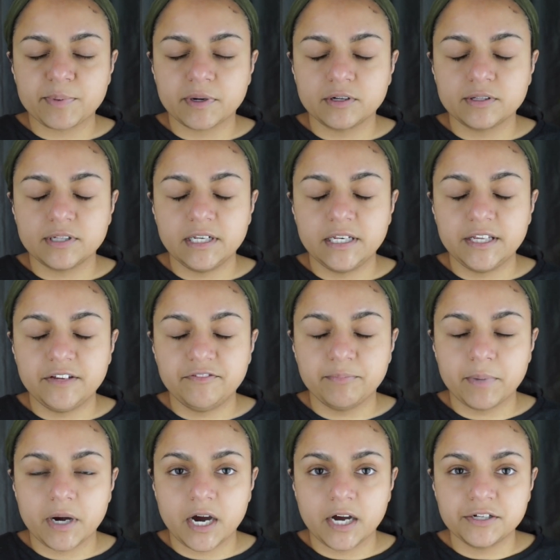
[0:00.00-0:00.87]
but I'm going to leave
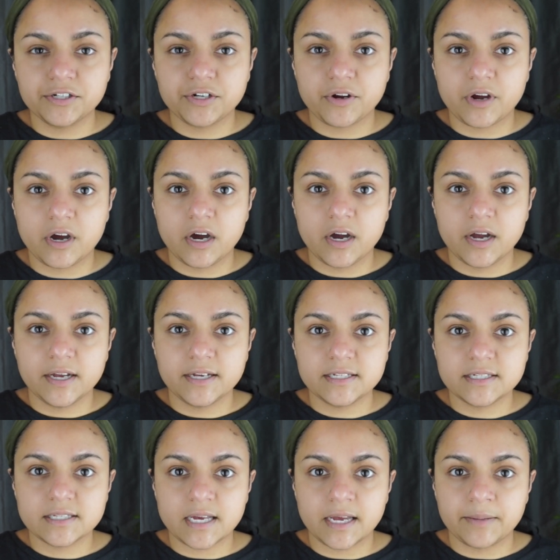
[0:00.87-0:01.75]
my under
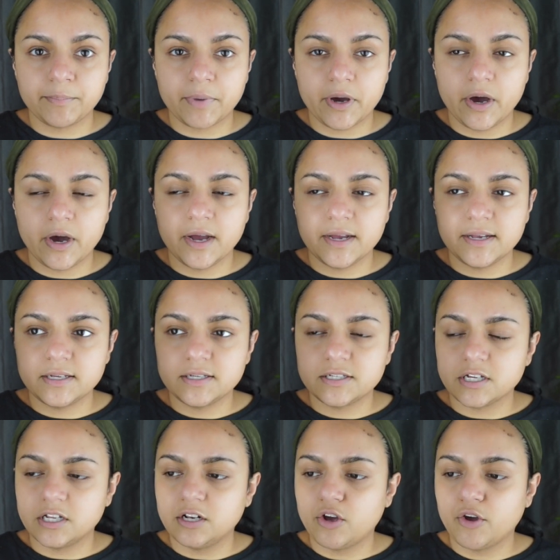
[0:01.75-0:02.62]
eyes and my
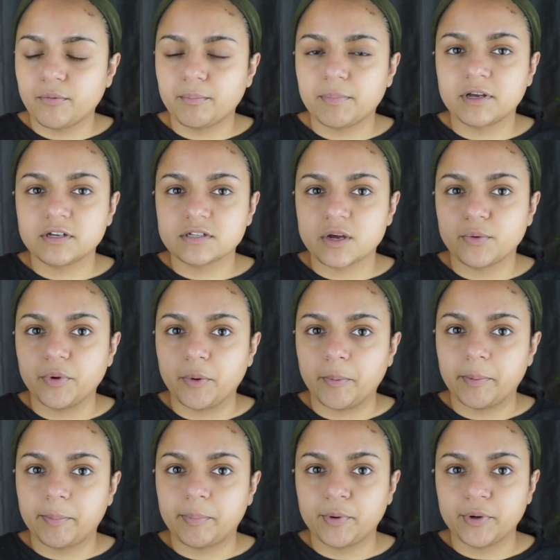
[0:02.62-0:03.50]
eyes alone because I will
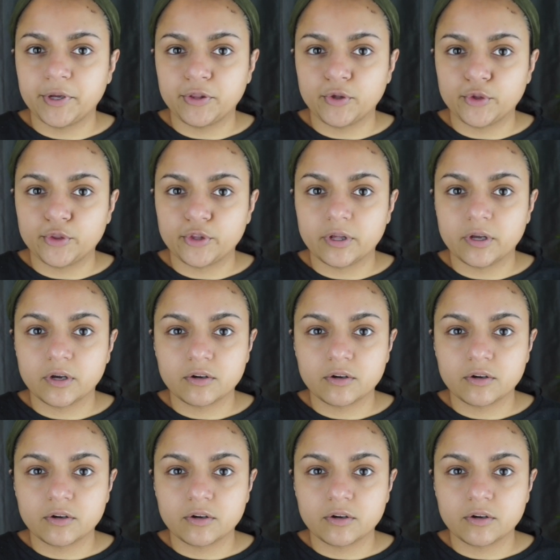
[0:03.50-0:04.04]
be putting on